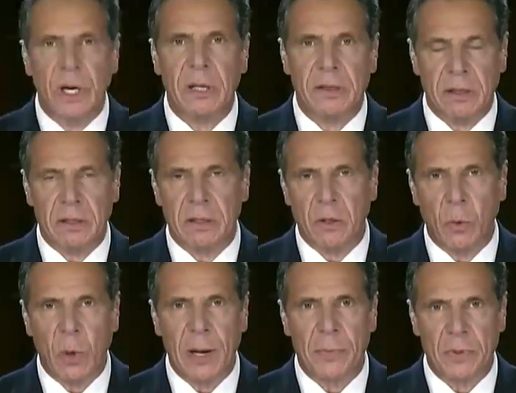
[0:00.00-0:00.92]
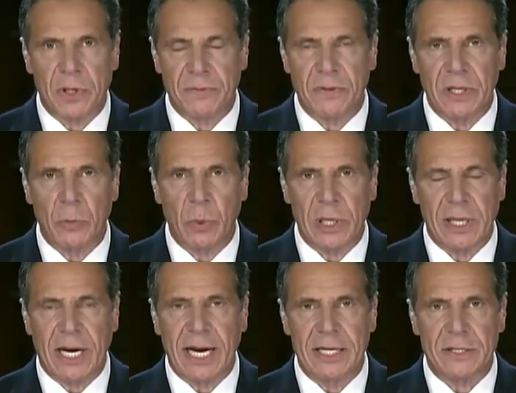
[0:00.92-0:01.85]
nothing cooperatively
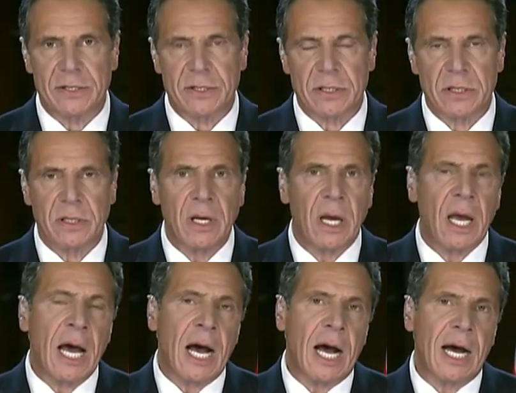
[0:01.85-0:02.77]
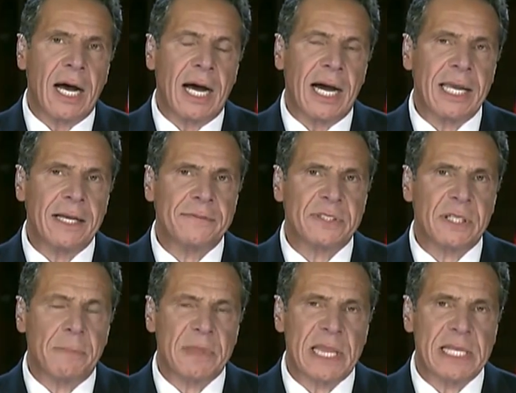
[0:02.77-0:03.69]
with ICE. Uh, I have
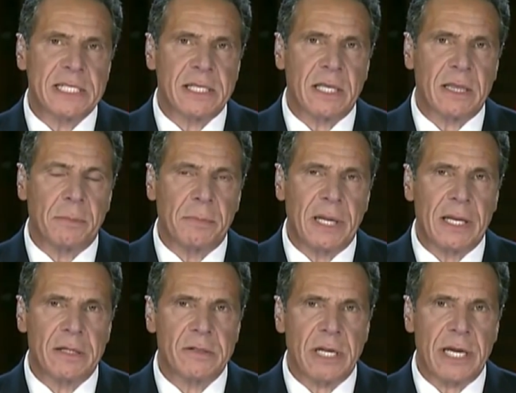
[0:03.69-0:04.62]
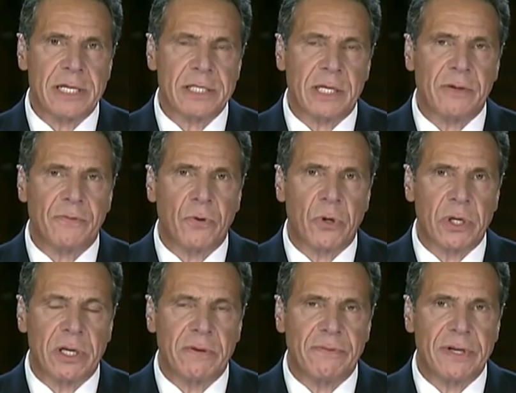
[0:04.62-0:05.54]
sent, sent them letters asking
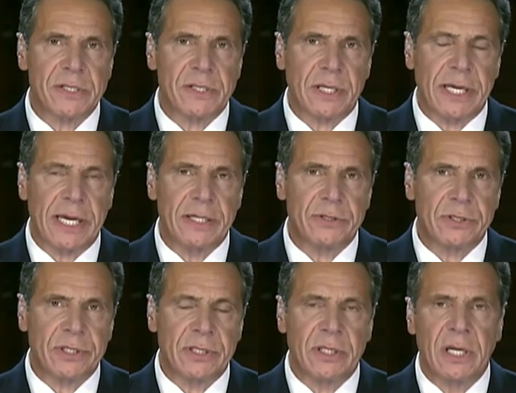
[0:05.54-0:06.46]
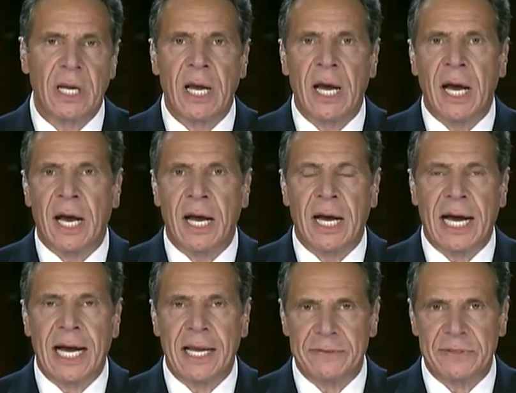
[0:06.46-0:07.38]
for an investigation. Uh,
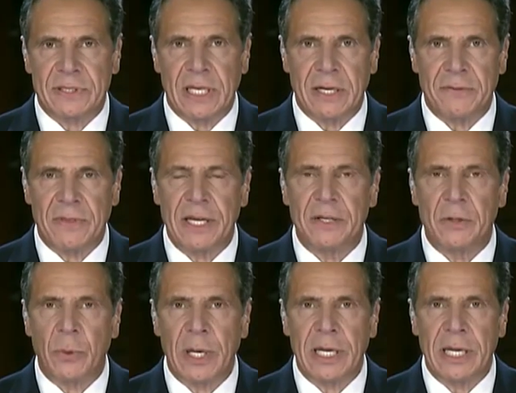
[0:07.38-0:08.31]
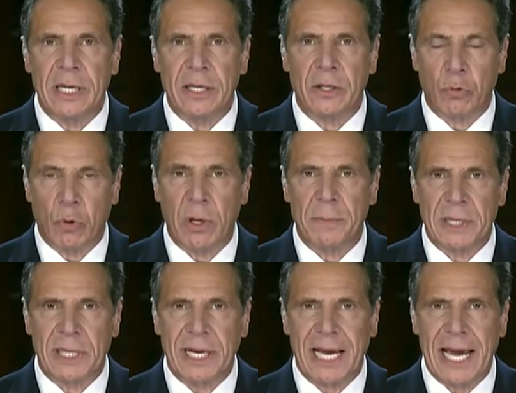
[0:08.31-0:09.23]
I have said if they do any
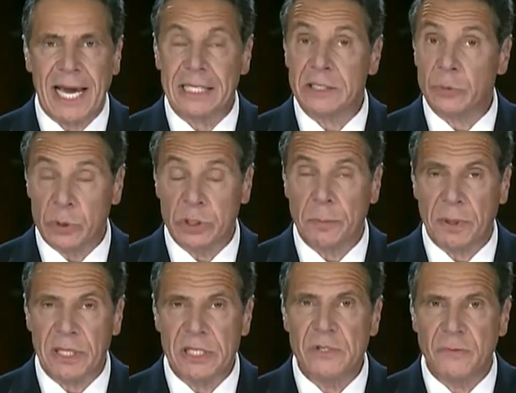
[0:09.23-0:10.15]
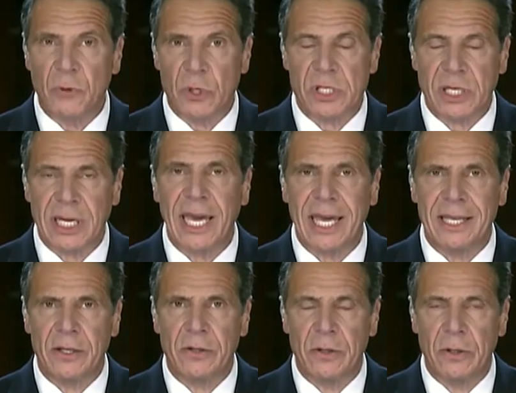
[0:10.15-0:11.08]
criminal acts, which a police force
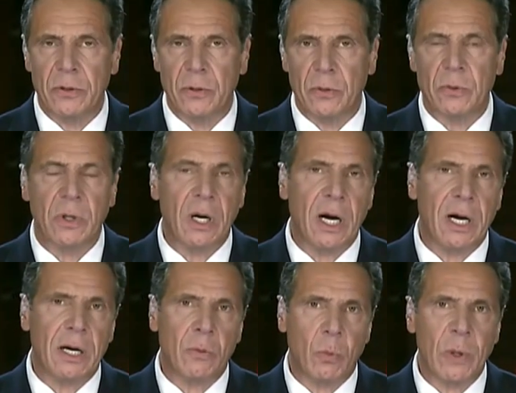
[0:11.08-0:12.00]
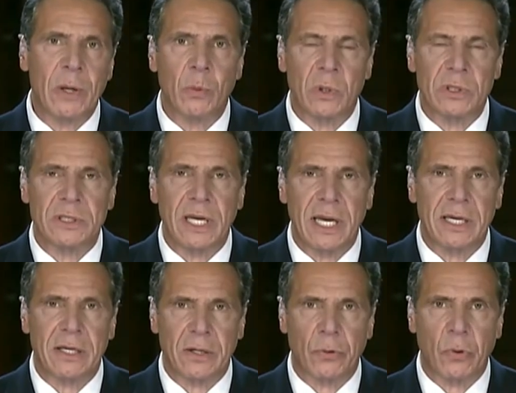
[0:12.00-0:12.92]
can do, uh, we will
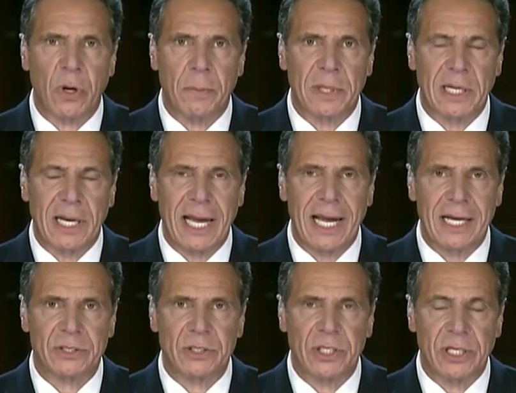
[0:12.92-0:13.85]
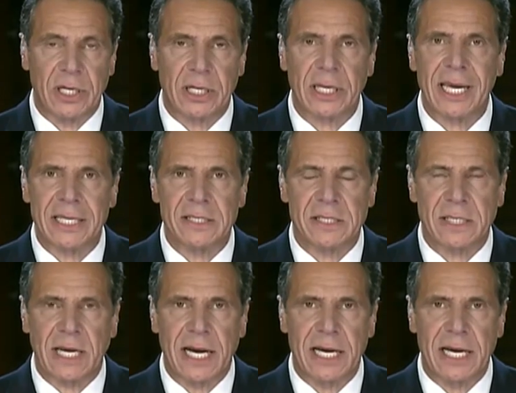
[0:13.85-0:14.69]
take criminal action against